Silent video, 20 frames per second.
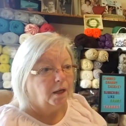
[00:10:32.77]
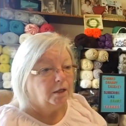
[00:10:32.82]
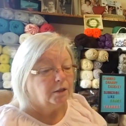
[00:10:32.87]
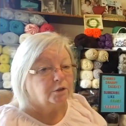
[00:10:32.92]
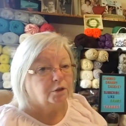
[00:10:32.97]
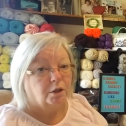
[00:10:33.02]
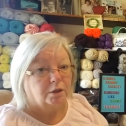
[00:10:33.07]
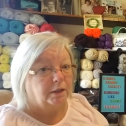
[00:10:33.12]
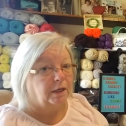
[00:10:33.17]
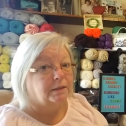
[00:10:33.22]

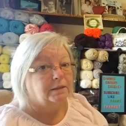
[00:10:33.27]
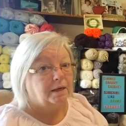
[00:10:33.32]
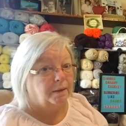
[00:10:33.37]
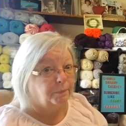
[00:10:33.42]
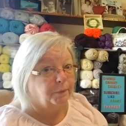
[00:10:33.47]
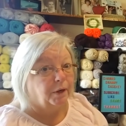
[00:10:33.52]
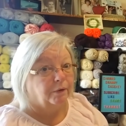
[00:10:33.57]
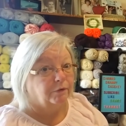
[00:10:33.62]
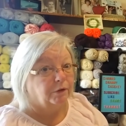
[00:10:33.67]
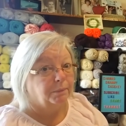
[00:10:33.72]
So that's how I'm
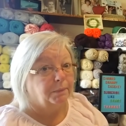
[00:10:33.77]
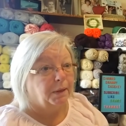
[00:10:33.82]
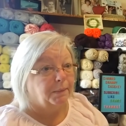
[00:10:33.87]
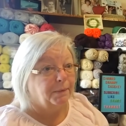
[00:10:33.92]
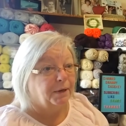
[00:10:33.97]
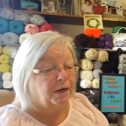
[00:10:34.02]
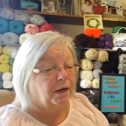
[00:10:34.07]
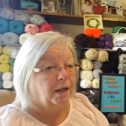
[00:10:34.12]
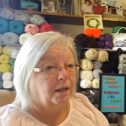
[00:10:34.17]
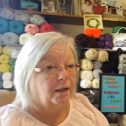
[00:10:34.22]
covering my
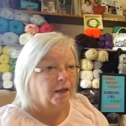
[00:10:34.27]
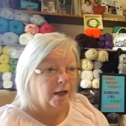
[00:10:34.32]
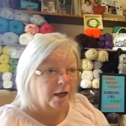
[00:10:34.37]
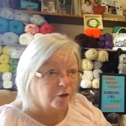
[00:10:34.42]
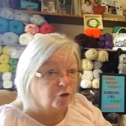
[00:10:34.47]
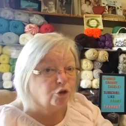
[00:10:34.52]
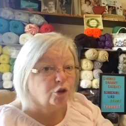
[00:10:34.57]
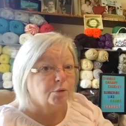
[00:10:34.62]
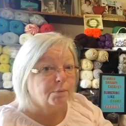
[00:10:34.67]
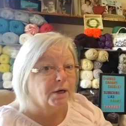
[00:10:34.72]
butt on,
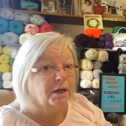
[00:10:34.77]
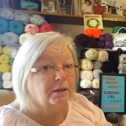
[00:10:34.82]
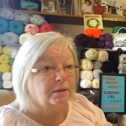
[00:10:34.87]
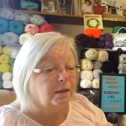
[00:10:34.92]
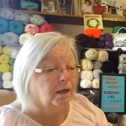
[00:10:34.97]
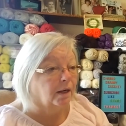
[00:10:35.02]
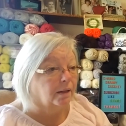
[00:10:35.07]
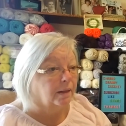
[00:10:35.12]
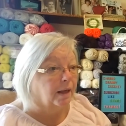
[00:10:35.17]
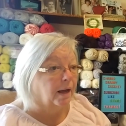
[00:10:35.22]
and your butt
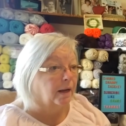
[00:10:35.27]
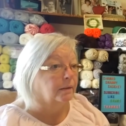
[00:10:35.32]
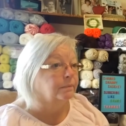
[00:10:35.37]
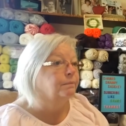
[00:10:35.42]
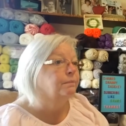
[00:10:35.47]
on that.